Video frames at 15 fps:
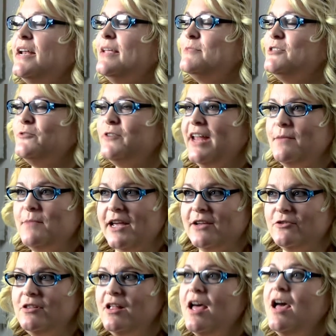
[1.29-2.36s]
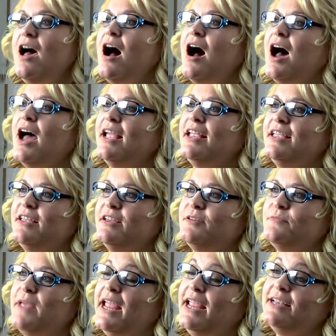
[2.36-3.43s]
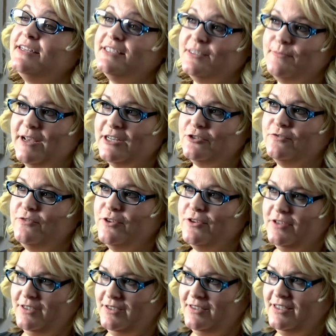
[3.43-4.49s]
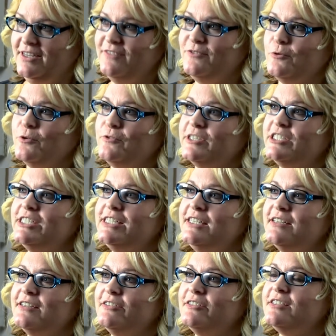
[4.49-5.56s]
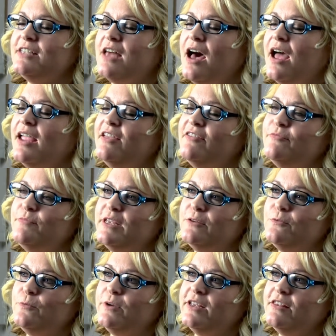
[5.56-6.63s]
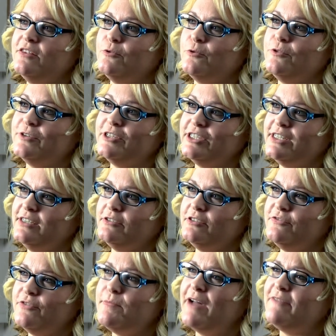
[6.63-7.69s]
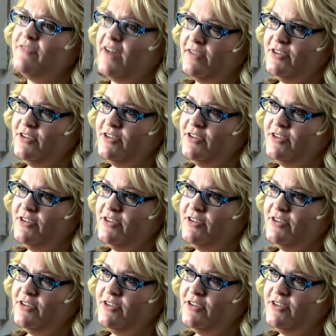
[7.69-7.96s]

name is Ranee Michael. I am a dispatcher for the city of North Richland Hills. I have been with North Richland Hills for about 5